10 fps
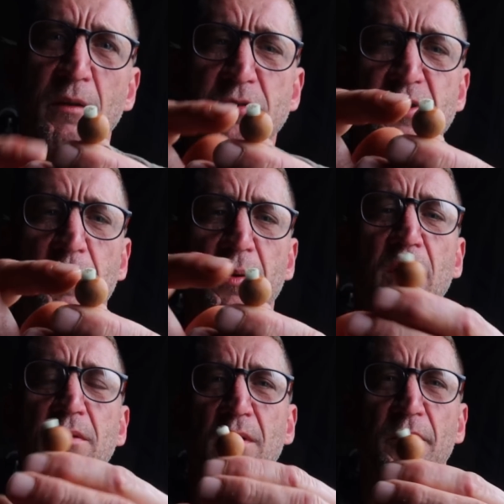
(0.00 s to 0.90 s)
little
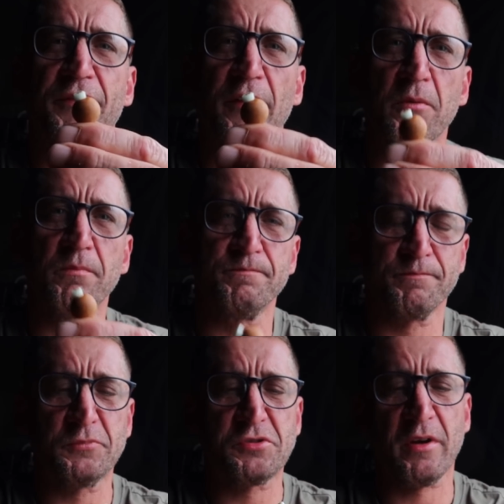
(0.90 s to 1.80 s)
topper of foam,
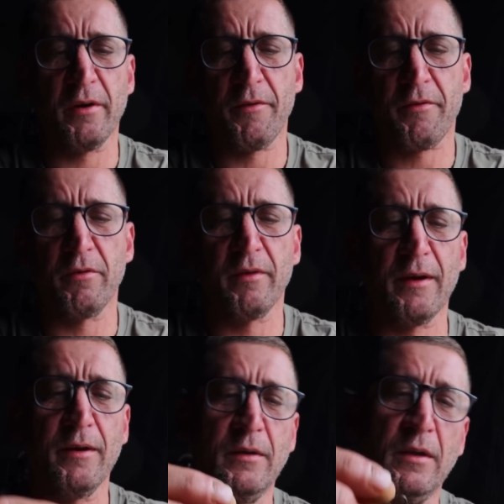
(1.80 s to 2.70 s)
which is going through
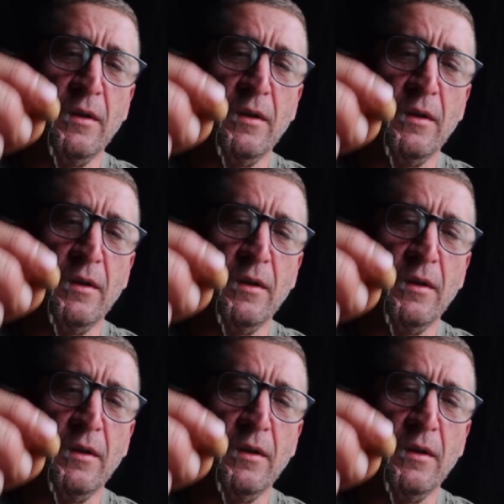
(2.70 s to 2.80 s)
there.